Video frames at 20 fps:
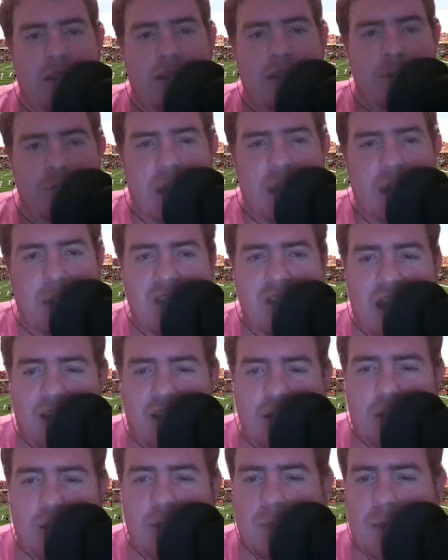that was sad
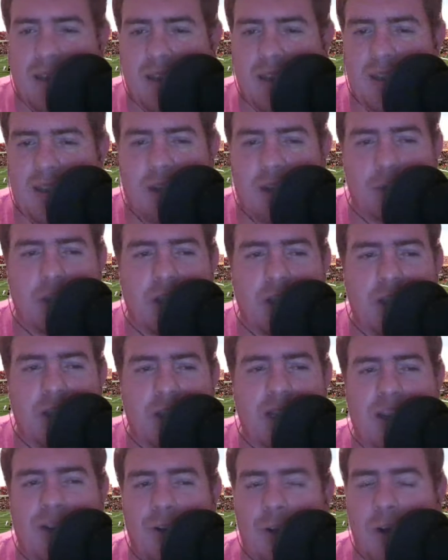news, man. It really
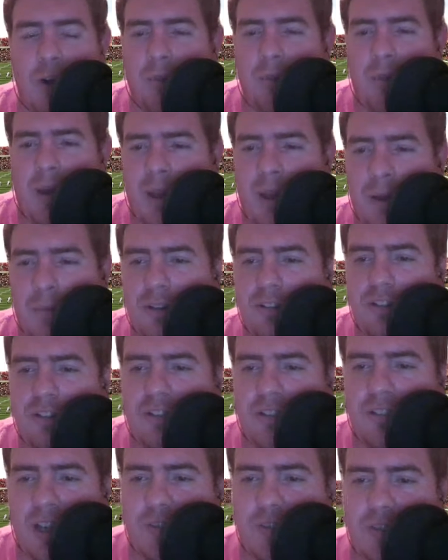hit home
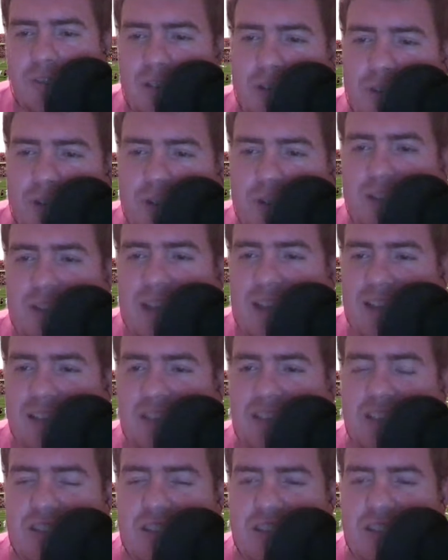how different next
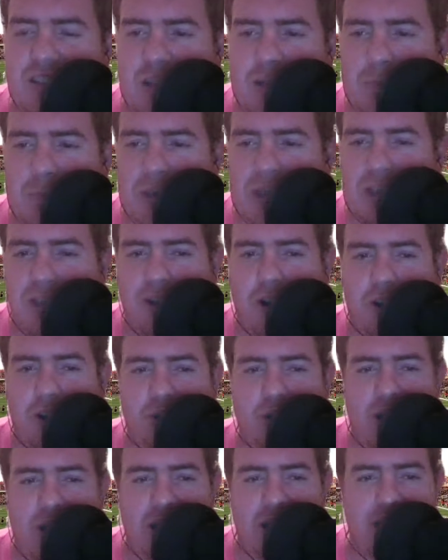season's going to be. Josh
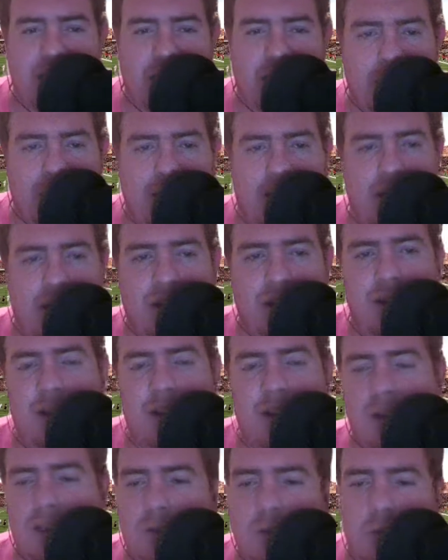Reddick's going to be gone.
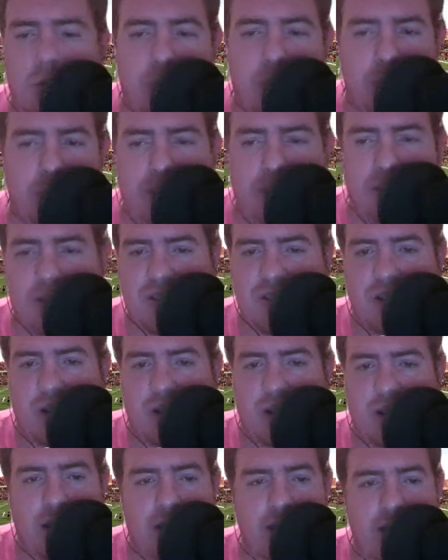George Springer's
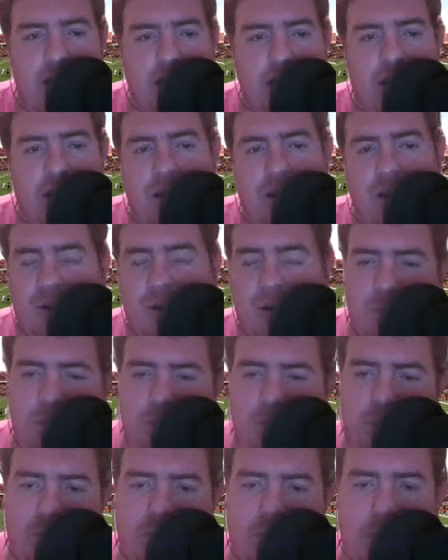gone.
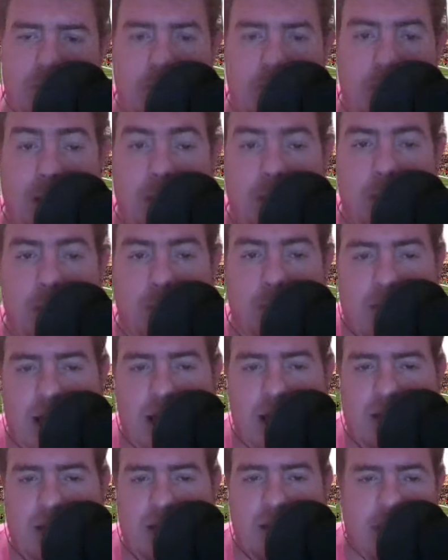Michael
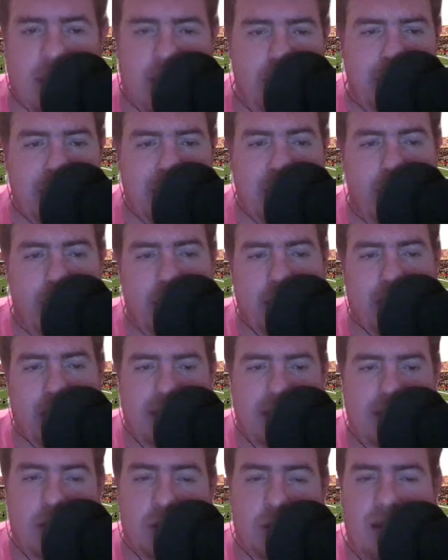Brantley might be gone. I
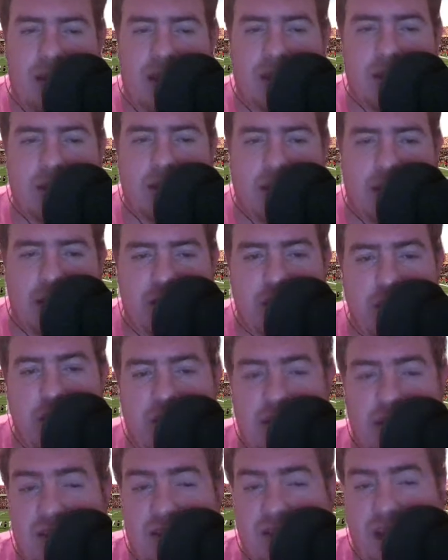still think
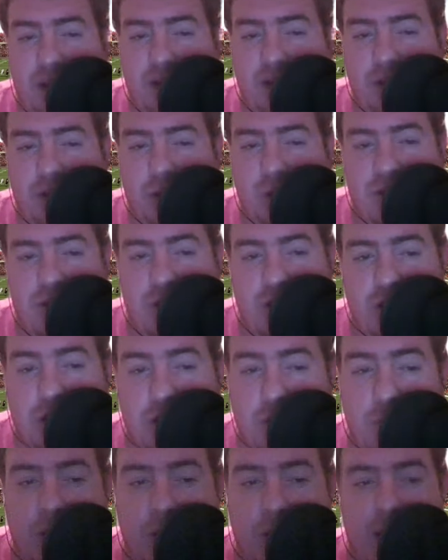the Astros could
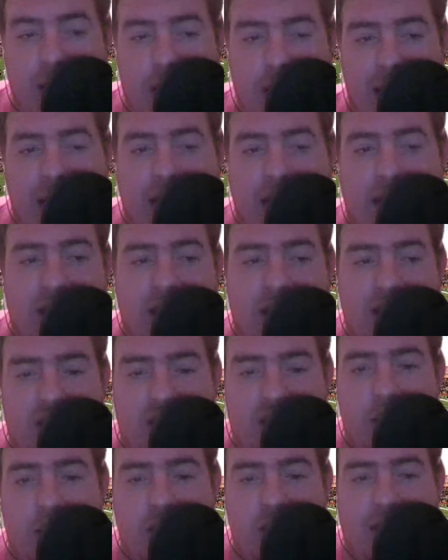bring him back, and it
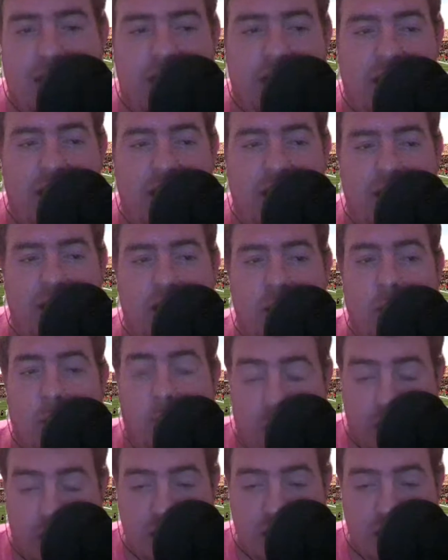seems like they
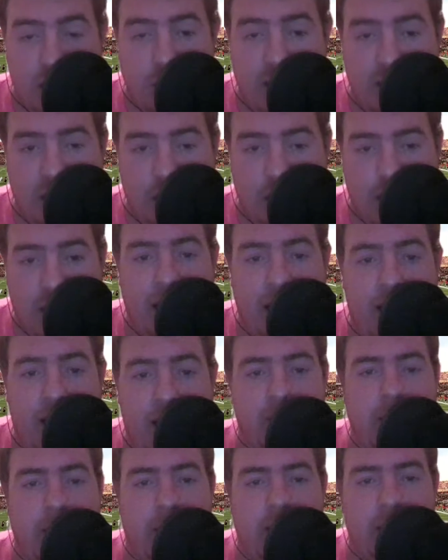want to bring him back,
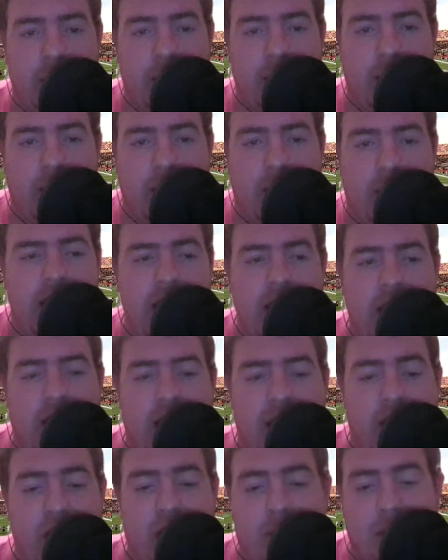Michael Brantley. I
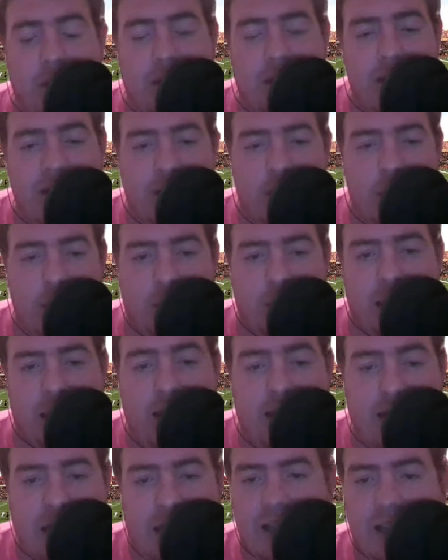think bringing Michael
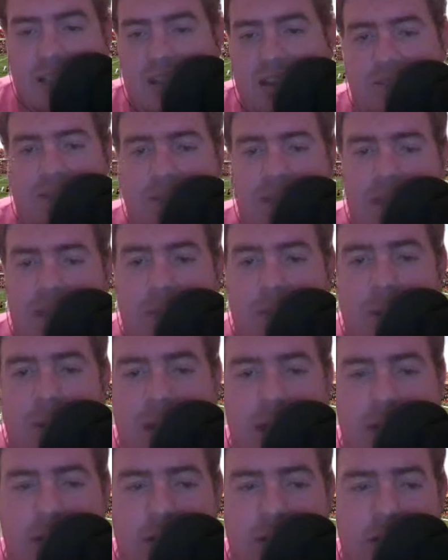Brantley as a left-handed
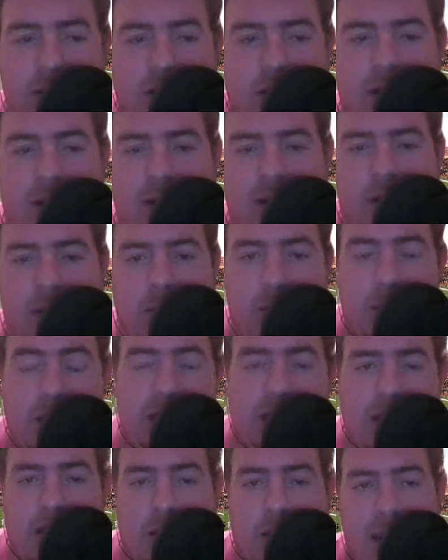bat, bringing
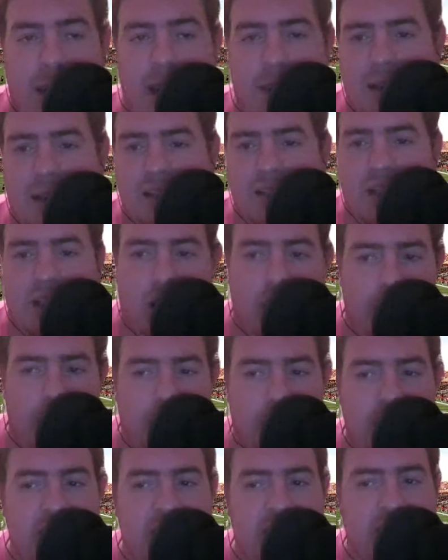him back makes a lot more
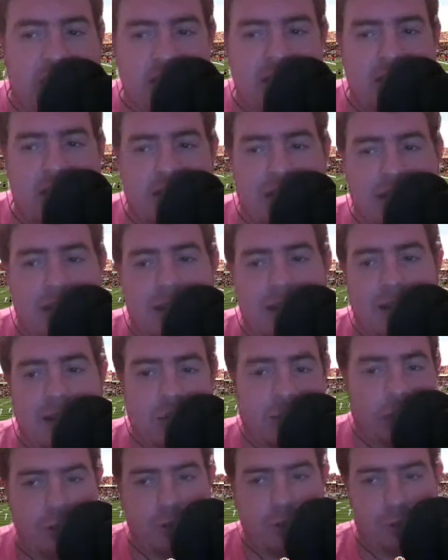sense than a
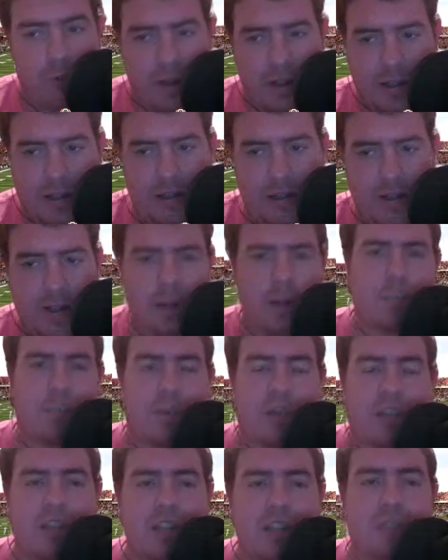Josh Reddick.
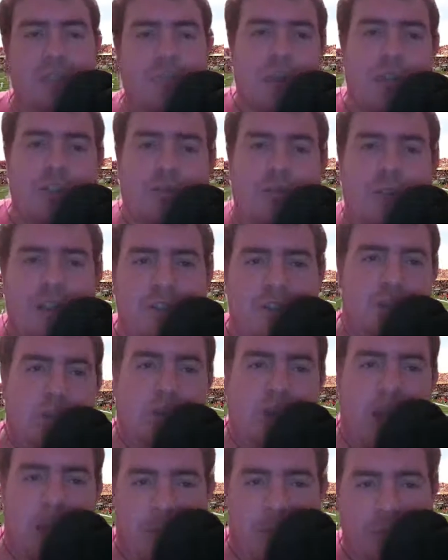Because the biggest reason you
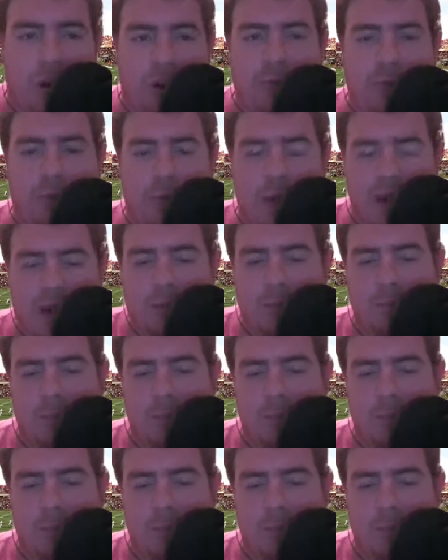kept Josh Reddick